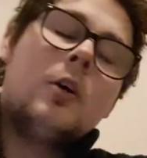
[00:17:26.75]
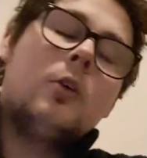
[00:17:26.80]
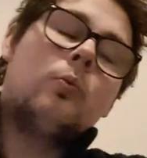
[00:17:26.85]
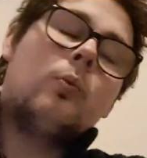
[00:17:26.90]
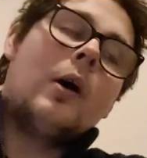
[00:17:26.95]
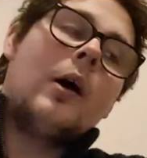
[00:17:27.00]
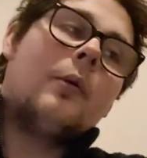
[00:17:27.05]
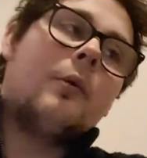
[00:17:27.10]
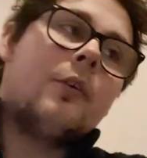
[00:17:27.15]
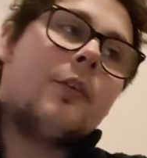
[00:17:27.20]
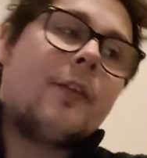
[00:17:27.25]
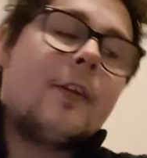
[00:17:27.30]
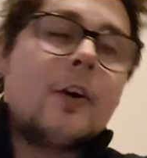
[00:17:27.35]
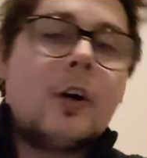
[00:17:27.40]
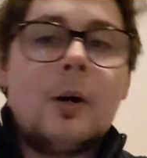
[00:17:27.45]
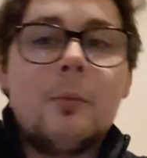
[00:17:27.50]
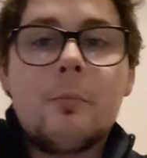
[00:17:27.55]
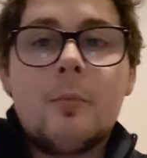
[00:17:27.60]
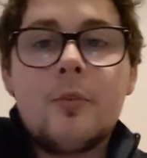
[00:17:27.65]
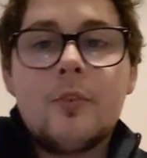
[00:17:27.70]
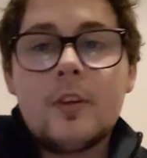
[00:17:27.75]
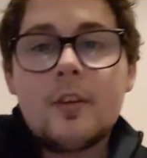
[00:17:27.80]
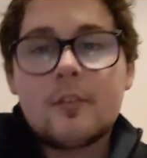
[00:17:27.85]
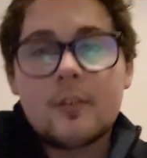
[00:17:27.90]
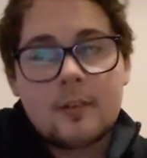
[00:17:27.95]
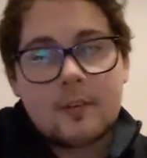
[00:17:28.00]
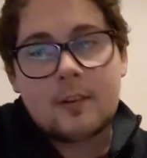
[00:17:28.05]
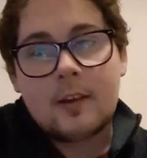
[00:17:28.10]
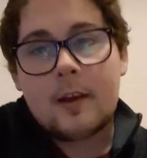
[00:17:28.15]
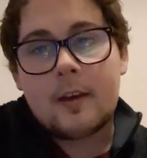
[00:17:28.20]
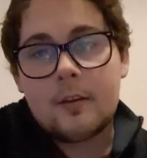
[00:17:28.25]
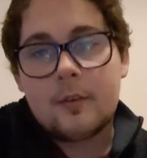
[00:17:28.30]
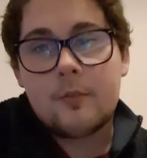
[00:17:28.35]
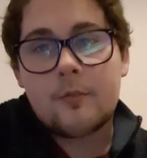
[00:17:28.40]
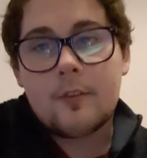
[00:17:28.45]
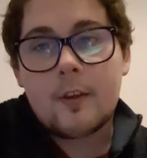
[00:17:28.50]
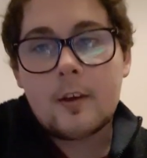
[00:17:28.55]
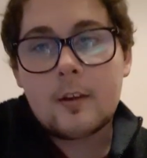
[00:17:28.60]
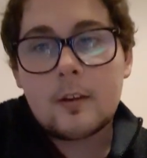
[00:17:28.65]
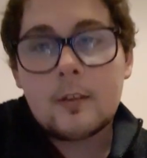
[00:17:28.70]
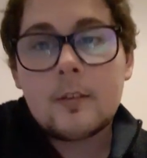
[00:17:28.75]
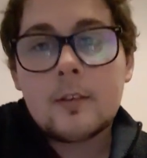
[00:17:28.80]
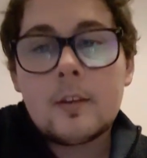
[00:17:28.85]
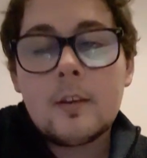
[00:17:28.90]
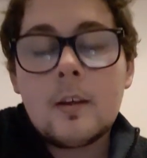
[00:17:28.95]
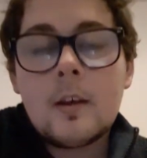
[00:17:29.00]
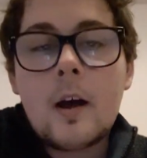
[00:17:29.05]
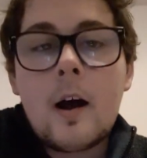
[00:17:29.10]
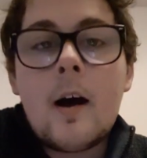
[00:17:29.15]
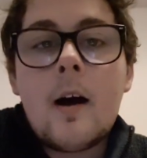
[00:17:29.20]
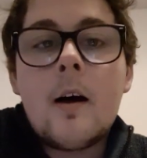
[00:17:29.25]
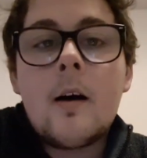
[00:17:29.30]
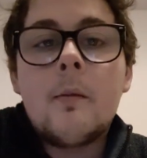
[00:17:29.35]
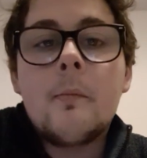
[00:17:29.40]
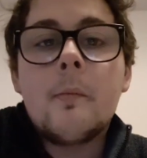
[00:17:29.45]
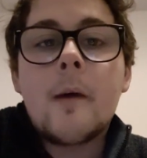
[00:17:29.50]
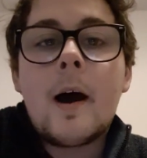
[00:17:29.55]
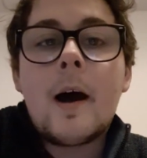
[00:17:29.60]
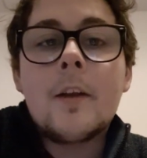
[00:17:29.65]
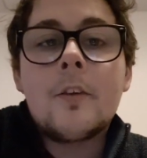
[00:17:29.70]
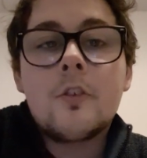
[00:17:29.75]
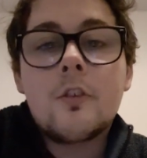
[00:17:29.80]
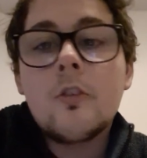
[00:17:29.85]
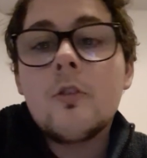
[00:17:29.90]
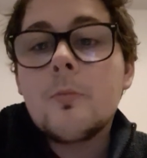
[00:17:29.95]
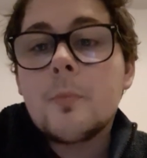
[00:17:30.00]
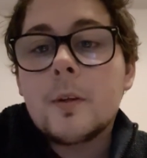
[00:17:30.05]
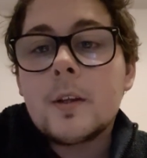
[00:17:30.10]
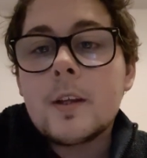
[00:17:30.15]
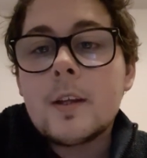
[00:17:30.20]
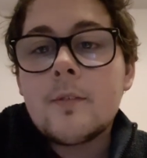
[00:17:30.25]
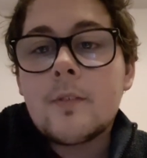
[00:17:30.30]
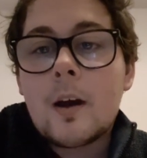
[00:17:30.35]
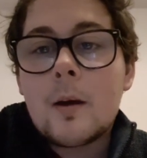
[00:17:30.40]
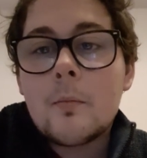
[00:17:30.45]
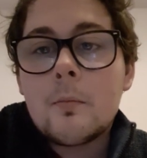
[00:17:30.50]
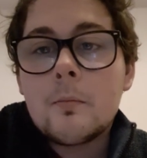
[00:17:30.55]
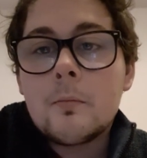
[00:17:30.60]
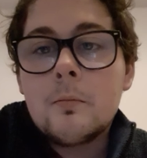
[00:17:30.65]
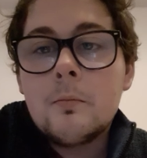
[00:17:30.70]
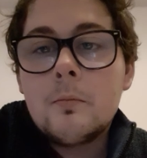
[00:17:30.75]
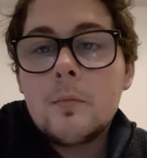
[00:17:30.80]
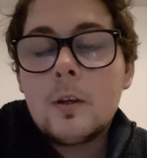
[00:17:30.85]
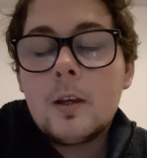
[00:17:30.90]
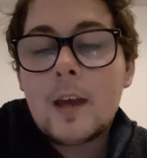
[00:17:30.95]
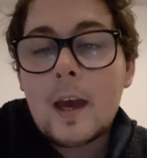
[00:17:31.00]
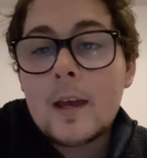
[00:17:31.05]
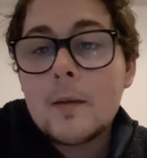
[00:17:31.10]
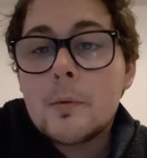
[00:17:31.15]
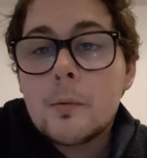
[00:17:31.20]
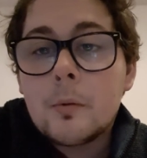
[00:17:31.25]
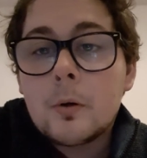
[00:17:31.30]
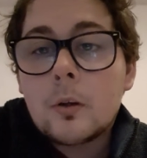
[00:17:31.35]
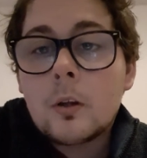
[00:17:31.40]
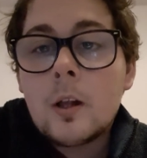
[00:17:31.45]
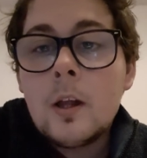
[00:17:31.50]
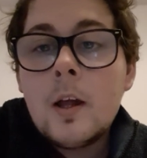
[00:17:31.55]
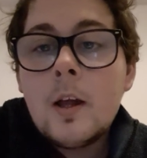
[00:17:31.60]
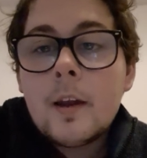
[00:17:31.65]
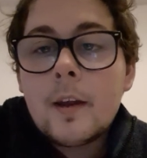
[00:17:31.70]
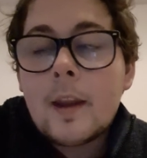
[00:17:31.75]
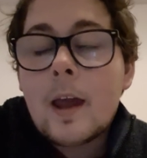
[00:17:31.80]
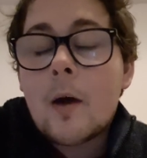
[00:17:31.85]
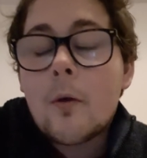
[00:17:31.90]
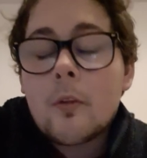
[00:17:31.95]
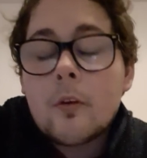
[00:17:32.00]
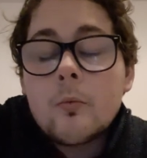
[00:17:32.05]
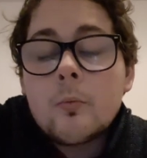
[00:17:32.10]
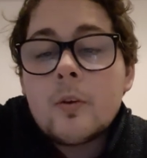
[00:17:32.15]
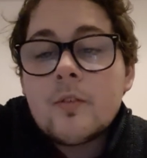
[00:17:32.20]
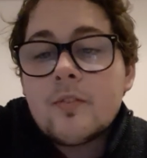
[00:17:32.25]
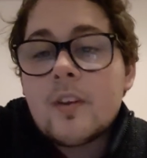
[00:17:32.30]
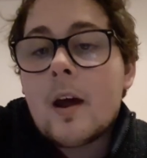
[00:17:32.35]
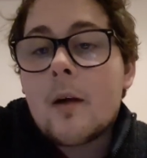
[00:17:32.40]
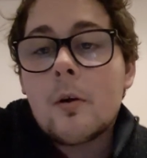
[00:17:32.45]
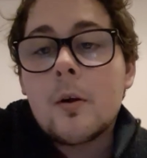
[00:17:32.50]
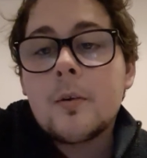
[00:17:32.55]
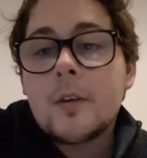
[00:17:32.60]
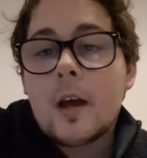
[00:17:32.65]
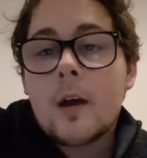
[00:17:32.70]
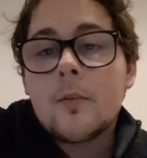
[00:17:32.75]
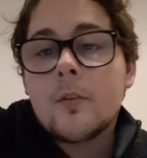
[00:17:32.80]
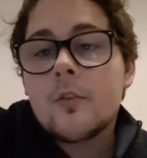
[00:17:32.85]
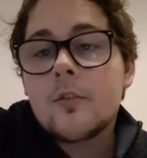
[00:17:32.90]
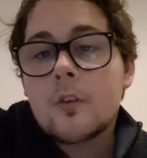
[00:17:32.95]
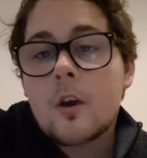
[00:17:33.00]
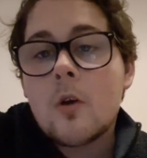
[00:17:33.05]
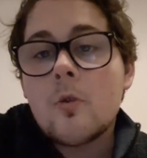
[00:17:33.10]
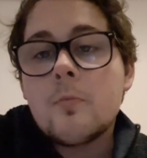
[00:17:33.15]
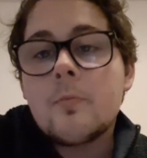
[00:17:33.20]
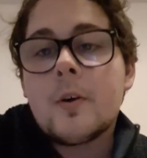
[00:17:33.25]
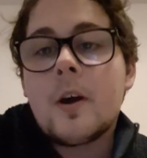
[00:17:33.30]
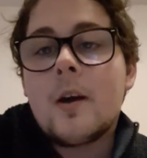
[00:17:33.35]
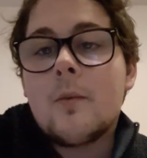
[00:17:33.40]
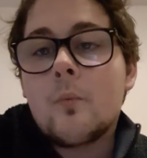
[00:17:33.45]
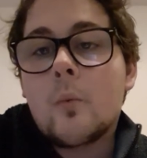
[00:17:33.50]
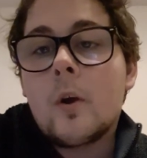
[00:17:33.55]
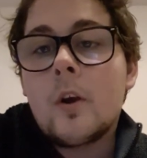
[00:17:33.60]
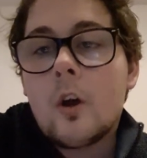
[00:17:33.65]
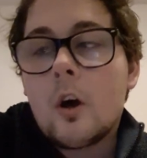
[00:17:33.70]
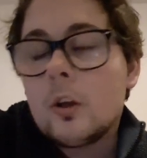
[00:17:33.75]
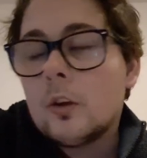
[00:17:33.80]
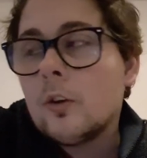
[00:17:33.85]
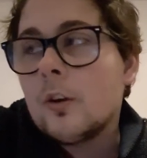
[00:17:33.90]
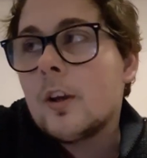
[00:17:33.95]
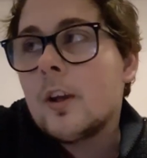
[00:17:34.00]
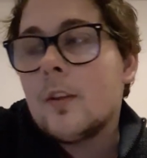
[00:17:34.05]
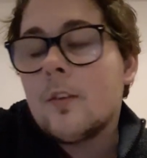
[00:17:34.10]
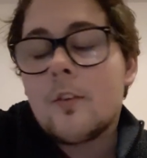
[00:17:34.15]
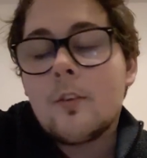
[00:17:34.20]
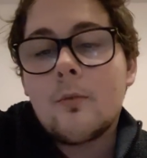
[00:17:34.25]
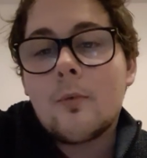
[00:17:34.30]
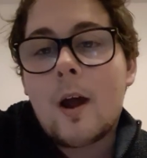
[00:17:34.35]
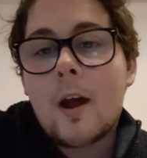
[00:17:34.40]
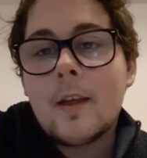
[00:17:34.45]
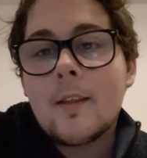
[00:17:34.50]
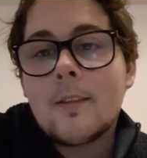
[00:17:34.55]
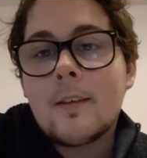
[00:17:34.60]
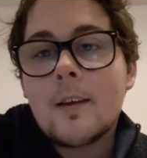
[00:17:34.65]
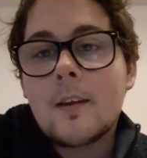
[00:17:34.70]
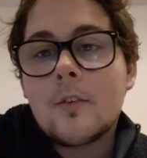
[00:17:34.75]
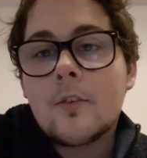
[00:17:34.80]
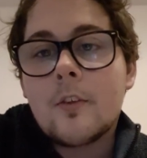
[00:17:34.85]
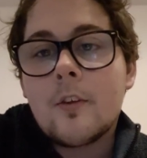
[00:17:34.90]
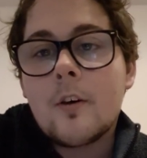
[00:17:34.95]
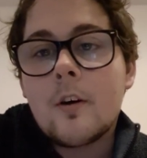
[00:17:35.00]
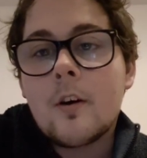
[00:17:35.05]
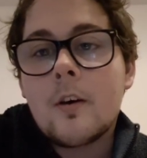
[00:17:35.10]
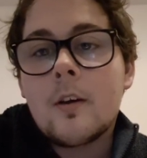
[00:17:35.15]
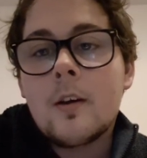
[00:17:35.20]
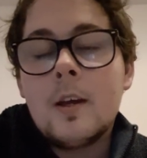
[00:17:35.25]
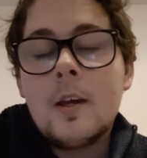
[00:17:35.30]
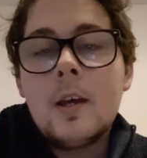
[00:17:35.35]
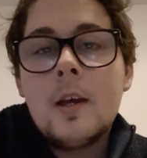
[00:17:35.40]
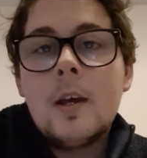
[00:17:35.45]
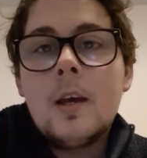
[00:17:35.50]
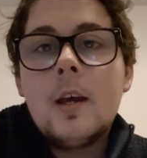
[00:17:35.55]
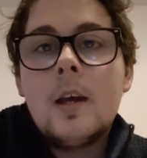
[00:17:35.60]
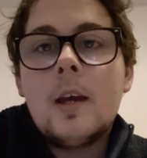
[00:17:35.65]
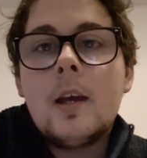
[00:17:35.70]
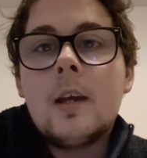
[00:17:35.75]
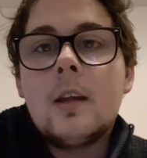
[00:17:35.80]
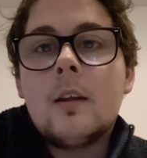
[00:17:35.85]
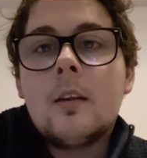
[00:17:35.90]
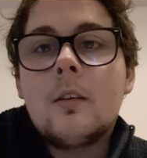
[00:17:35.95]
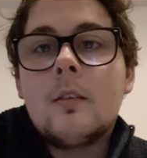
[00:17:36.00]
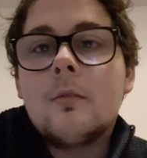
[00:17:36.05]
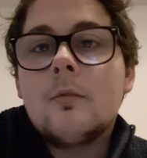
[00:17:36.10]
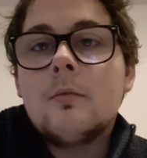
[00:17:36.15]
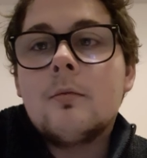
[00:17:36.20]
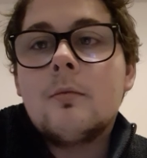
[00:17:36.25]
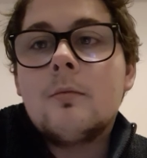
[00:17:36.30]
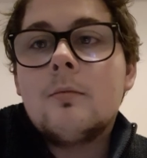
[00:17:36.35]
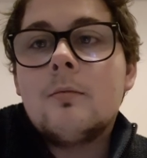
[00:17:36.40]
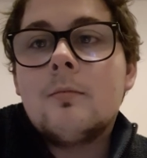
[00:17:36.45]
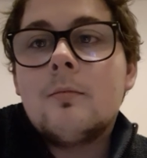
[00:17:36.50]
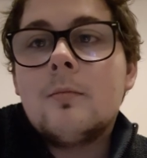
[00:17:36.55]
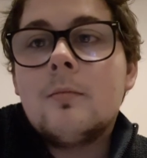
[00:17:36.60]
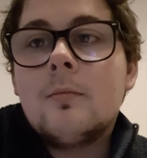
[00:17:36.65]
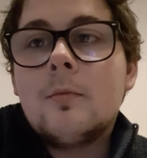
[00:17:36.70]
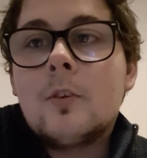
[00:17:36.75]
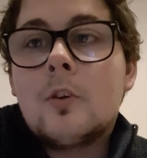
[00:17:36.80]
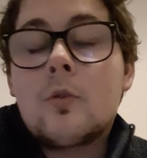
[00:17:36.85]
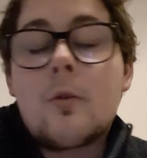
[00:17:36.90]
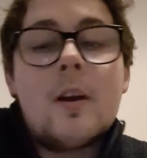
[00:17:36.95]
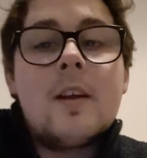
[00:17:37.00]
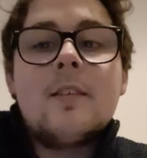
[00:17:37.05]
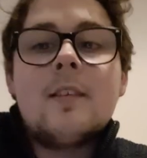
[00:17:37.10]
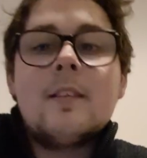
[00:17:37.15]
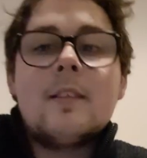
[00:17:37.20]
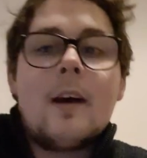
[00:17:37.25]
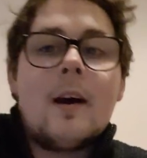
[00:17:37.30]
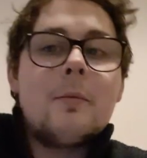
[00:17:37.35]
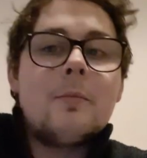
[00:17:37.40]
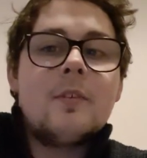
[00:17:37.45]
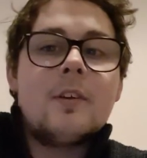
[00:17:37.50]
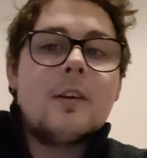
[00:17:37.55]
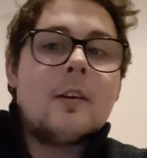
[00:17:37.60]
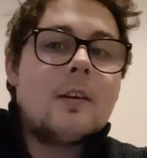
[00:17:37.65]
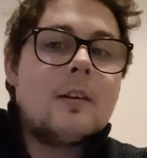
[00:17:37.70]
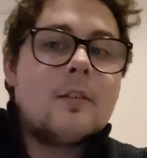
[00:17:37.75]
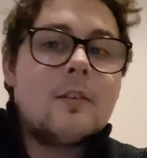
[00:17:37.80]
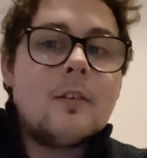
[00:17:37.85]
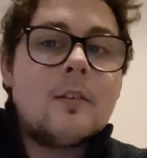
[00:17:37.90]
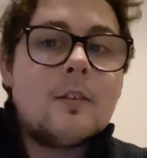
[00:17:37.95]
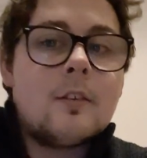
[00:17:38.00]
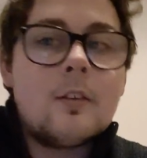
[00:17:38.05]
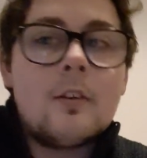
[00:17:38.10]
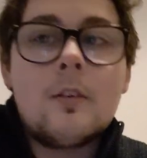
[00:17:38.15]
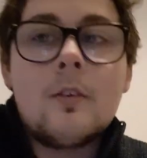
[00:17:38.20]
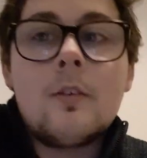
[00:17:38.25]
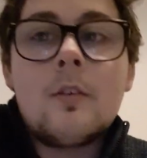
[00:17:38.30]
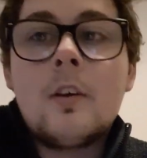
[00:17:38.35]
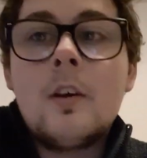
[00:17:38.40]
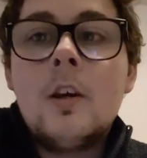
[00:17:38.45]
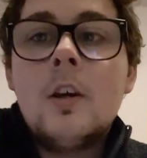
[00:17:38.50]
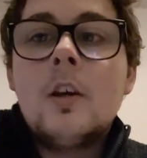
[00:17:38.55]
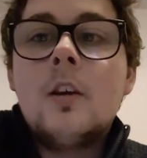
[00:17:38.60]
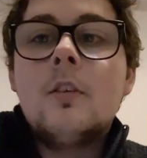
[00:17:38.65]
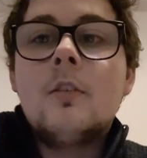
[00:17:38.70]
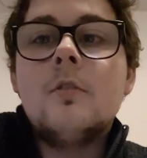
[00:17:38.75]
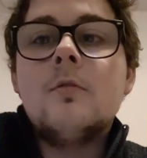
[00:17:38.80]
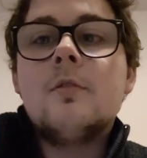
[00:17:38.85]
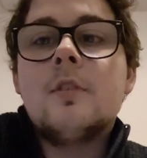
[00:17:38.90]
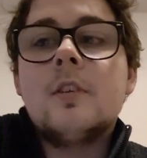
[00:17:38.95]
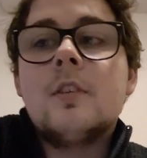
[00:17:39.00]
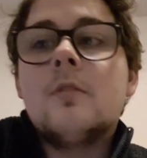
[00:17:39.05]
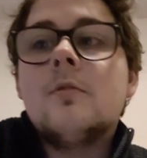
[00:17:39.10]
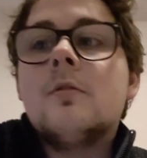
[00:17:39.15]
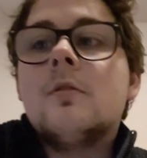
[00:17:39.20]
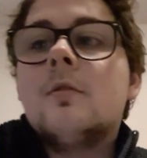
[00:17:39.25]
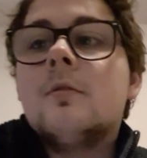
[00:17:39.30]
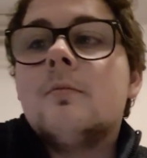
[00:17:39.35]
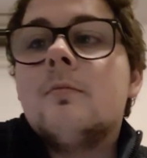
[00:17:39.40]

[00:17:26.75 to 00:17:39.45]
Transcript: Whereas the composition side of things, I do believe I'm capable now that we've narrowed down the scope and we're not looking to write things that are in crazy time signatures and using